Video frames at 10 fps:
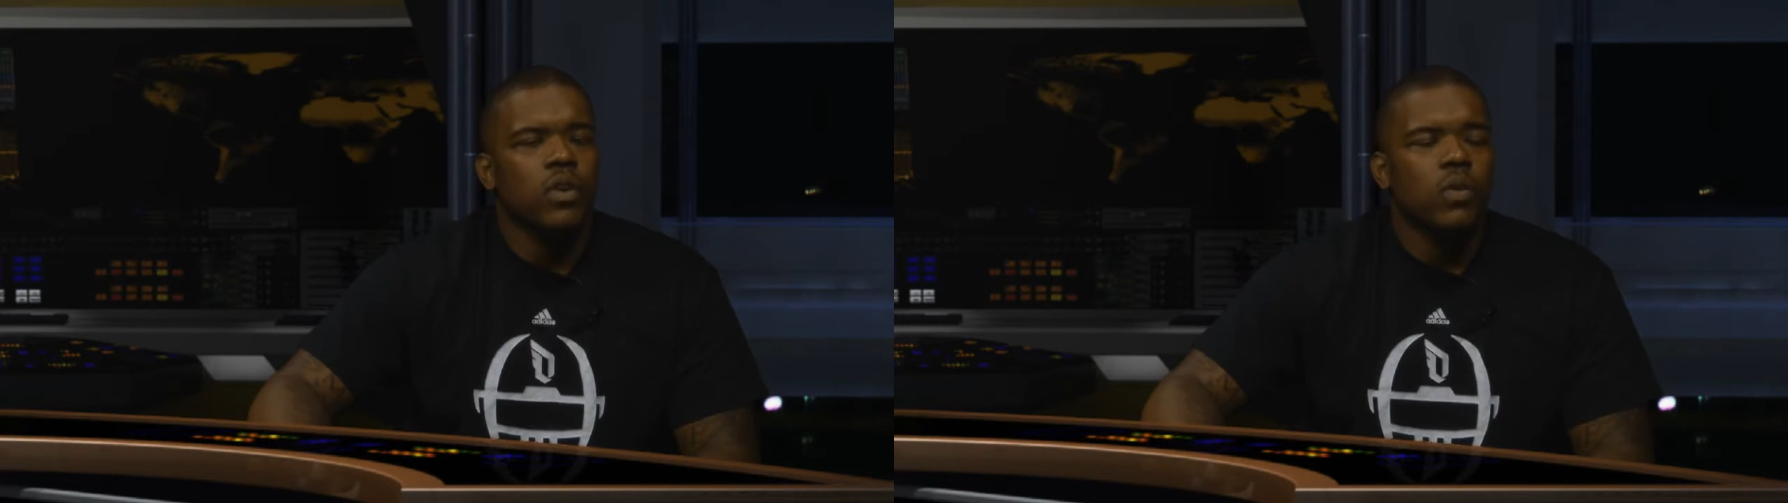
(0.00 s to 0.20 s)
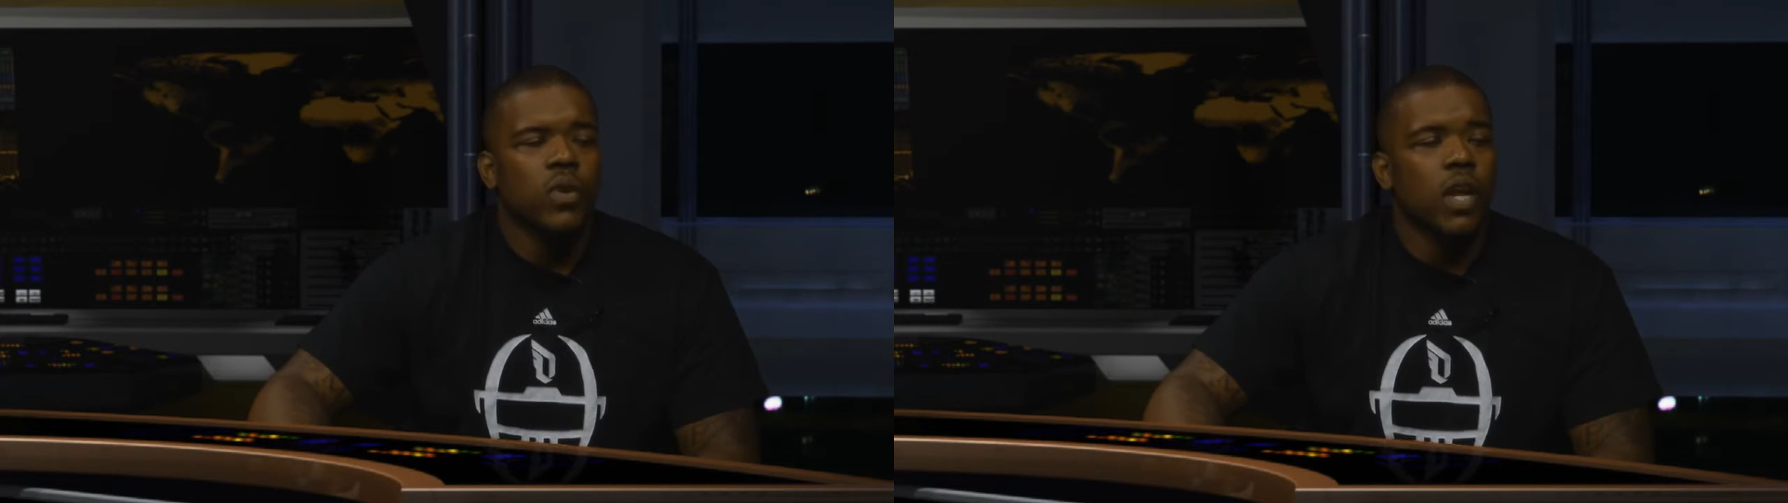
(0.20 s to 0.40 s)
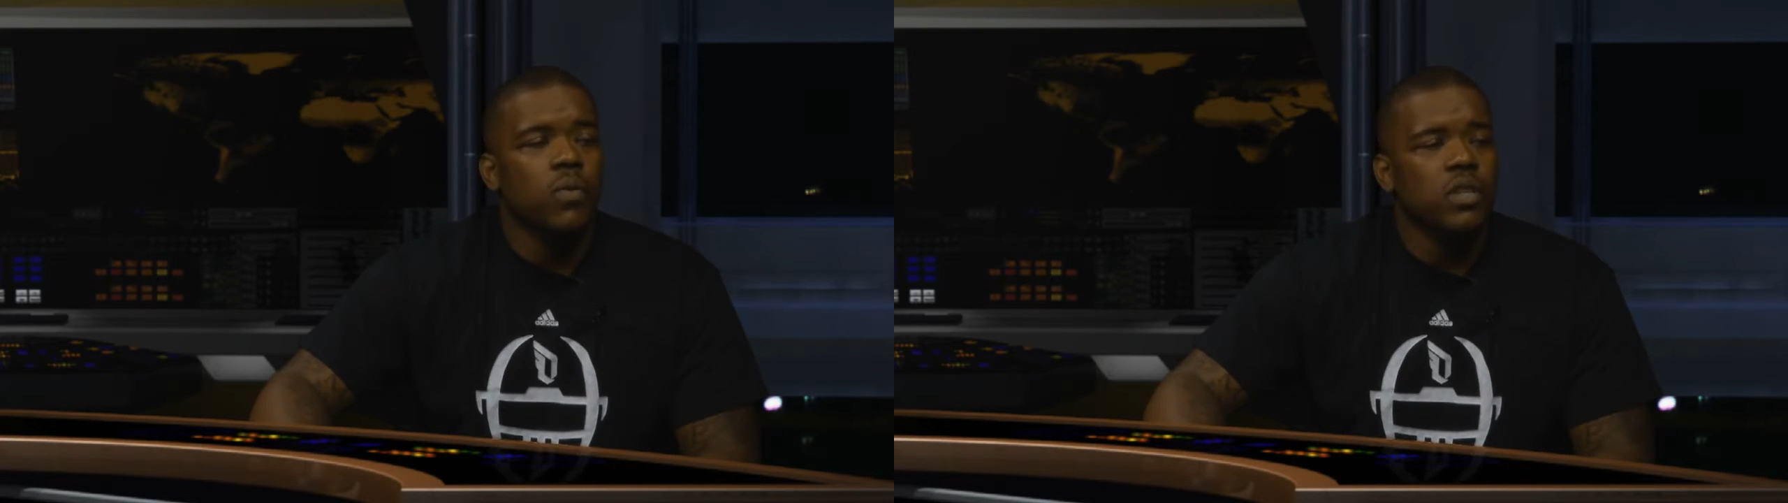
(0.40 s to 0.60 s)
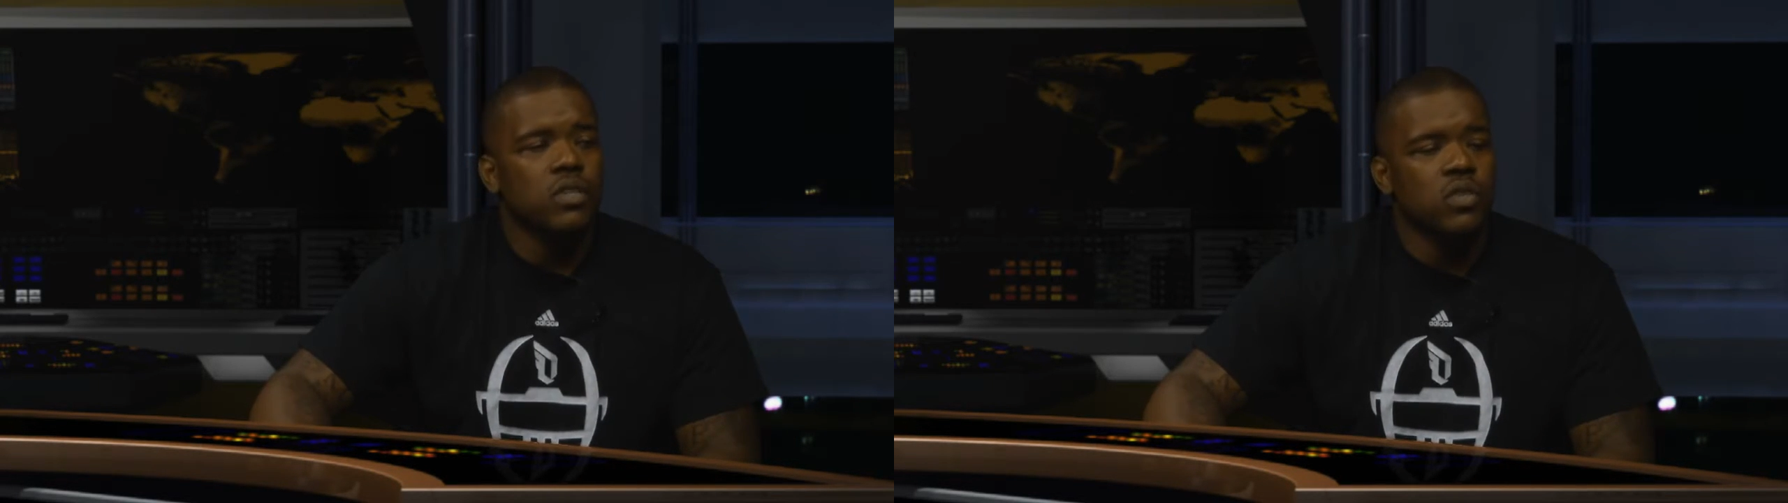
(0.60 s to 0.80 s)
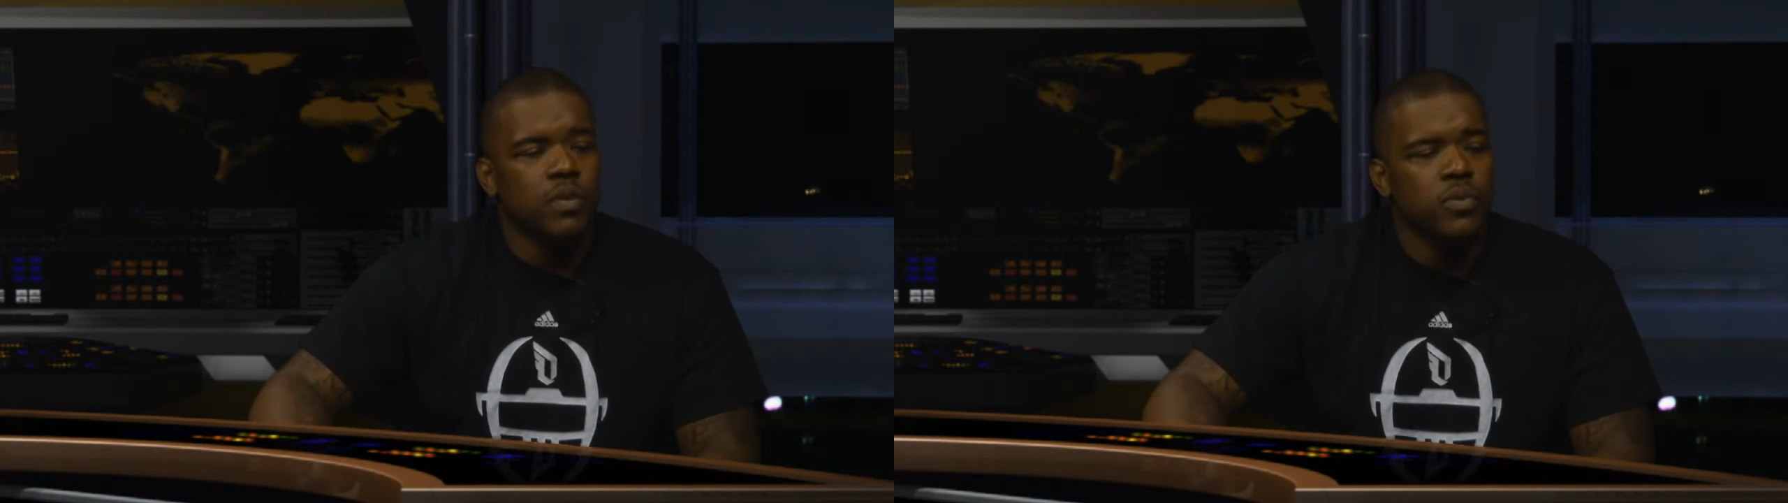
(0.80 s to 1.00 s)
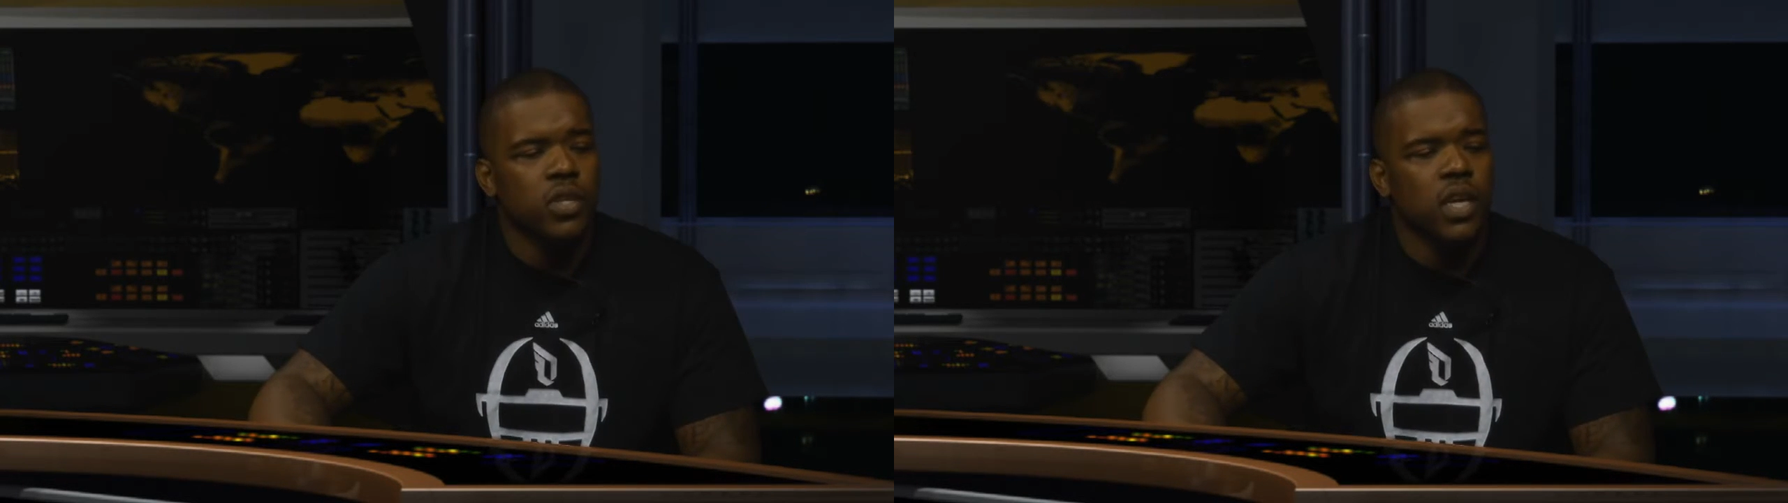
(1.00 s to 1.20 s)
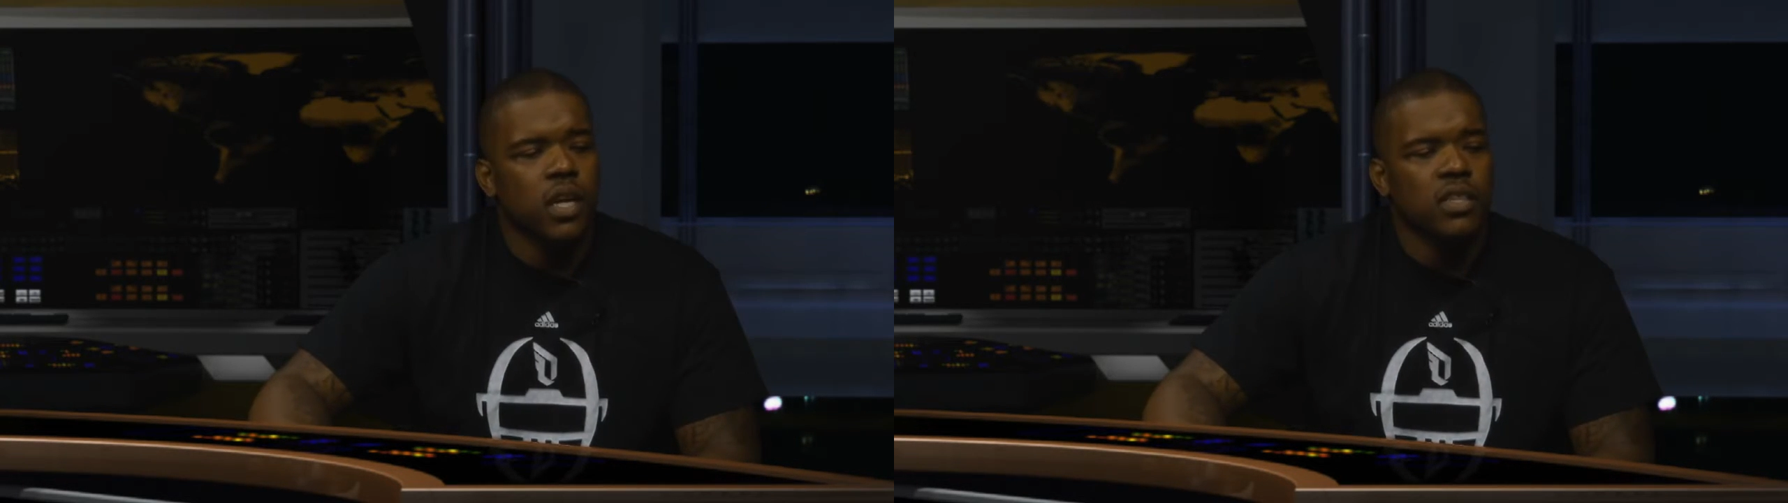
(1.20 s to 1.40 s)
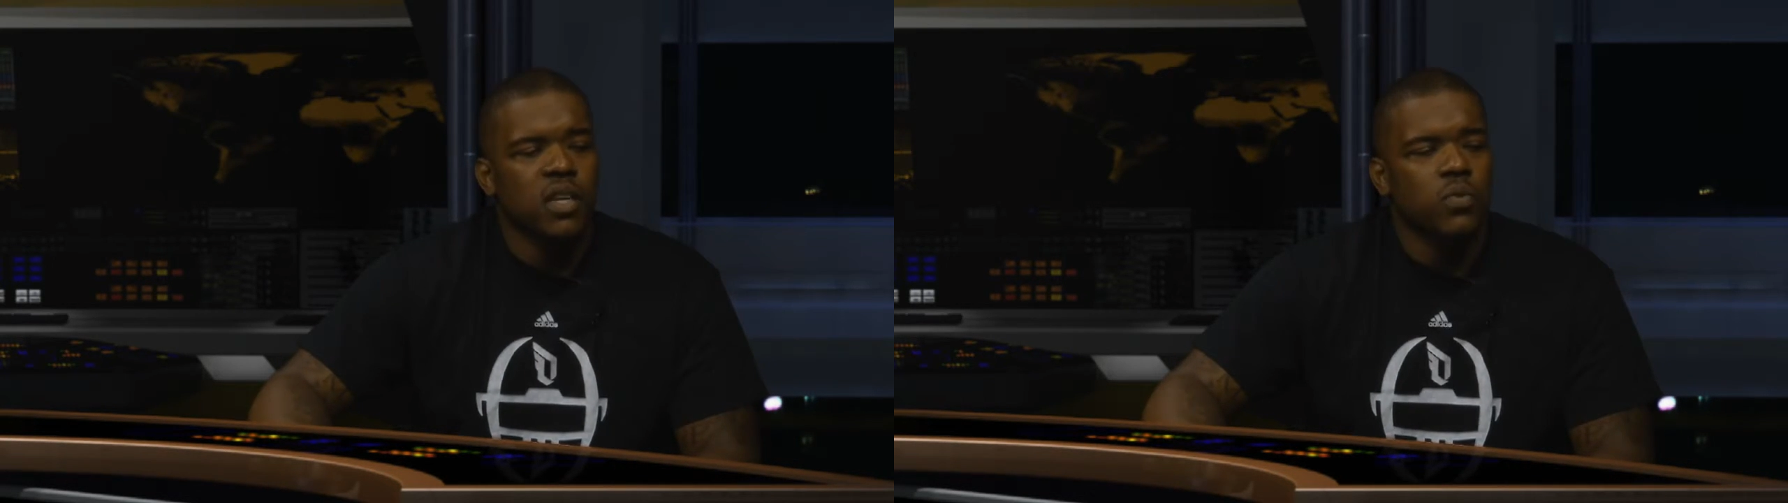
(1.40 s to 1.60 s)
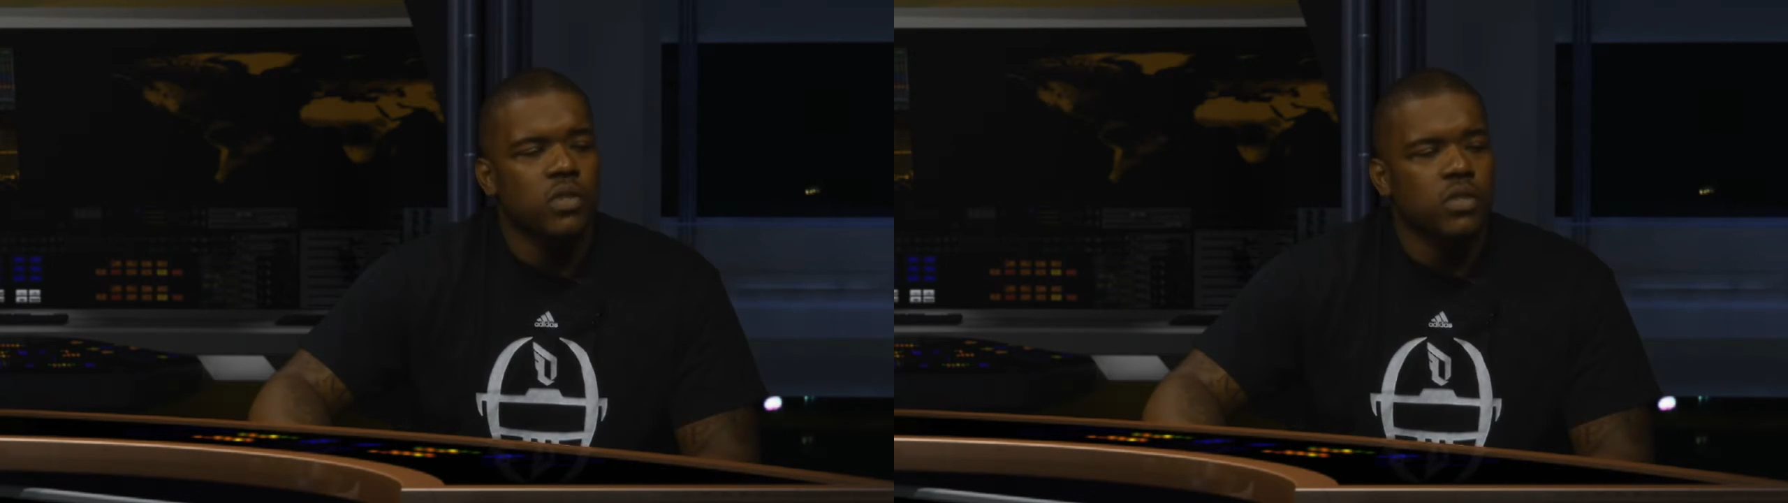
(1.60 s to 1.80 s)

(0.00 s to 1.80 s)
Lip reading: When I went to community college, I went